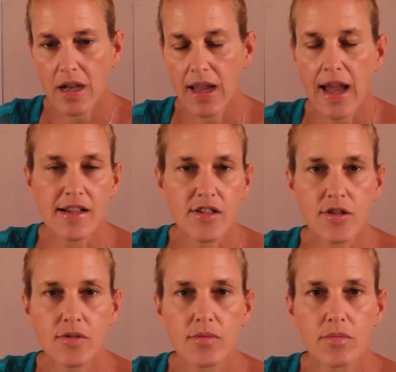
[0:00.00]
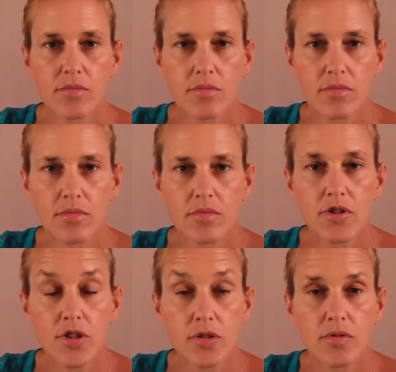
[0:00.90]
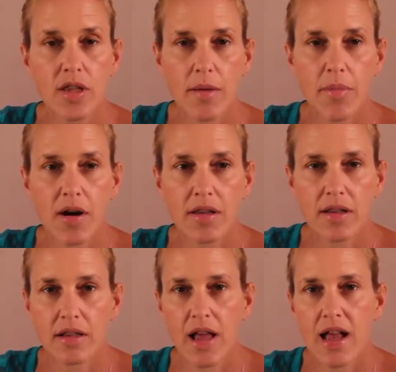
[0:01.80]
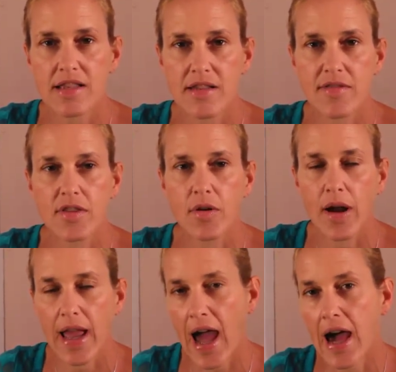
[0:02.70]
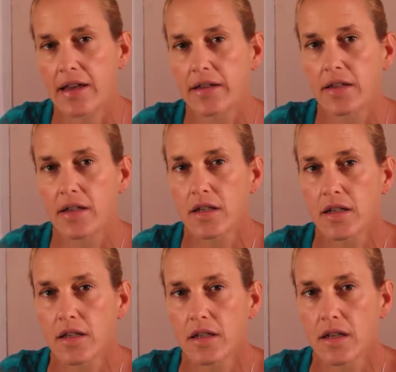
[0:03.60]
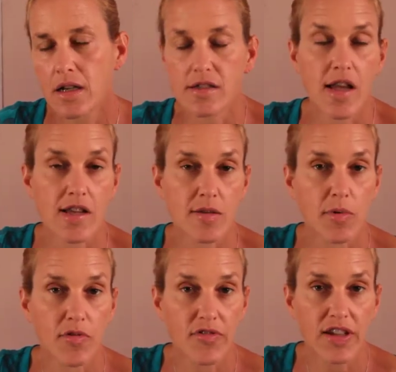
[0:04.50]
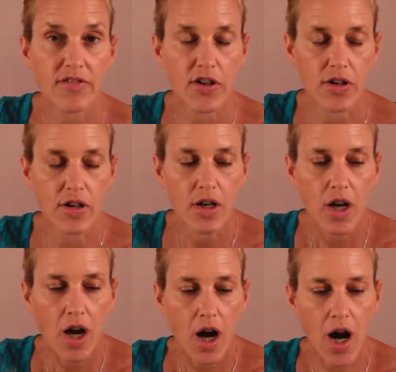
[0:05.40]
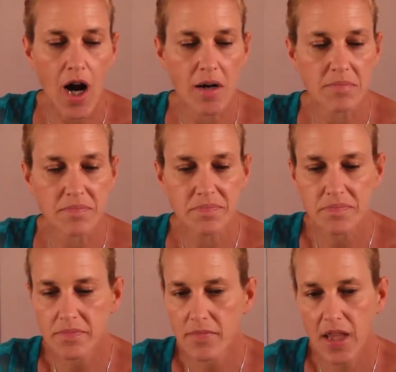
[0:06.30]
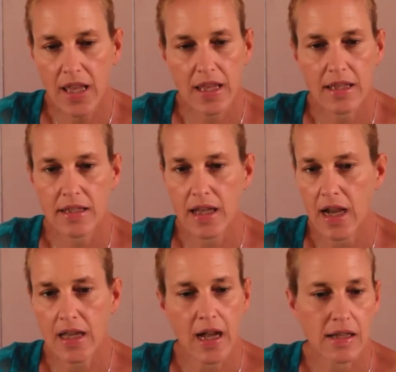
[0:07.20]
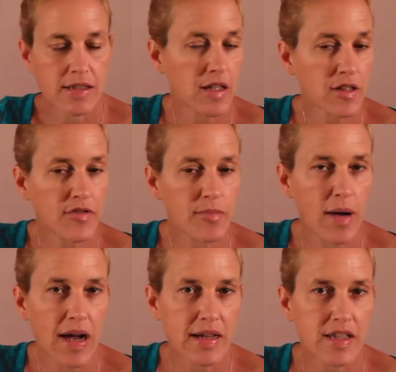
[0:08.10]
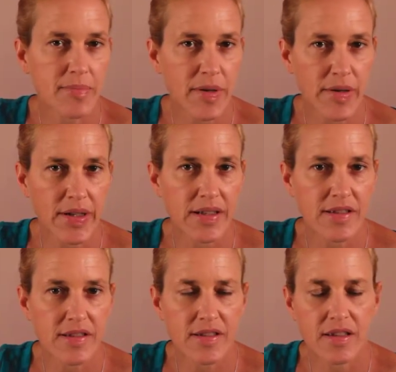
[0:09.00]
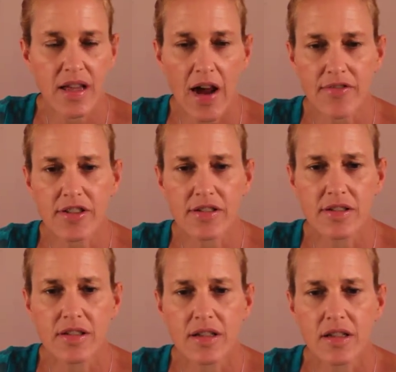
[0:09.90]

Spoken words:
I had to do that part of the class even though I had a sizable fever. And I'll tell you from my experience, you have to